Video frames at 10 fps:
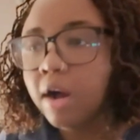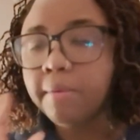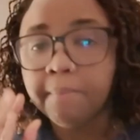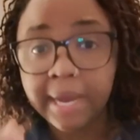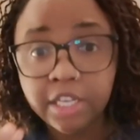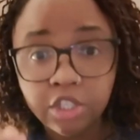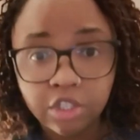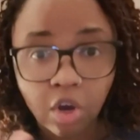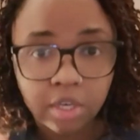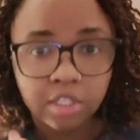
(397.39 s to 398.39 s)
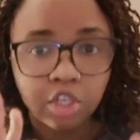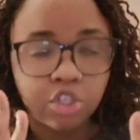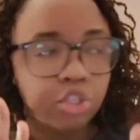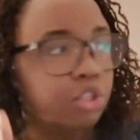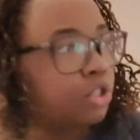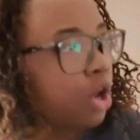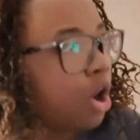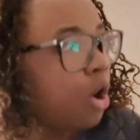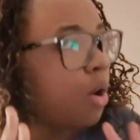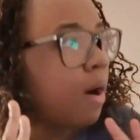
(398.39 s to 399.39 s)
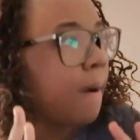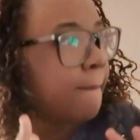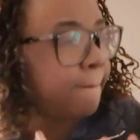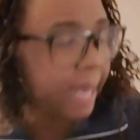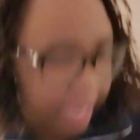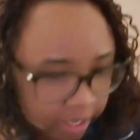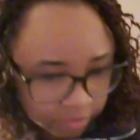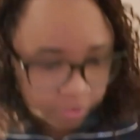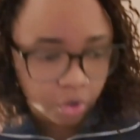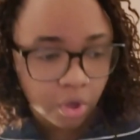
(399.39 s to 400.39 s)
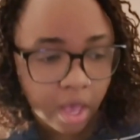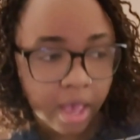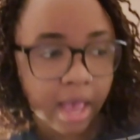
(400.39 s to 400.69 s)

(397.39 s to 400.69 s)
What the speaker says: my shocks are so painful.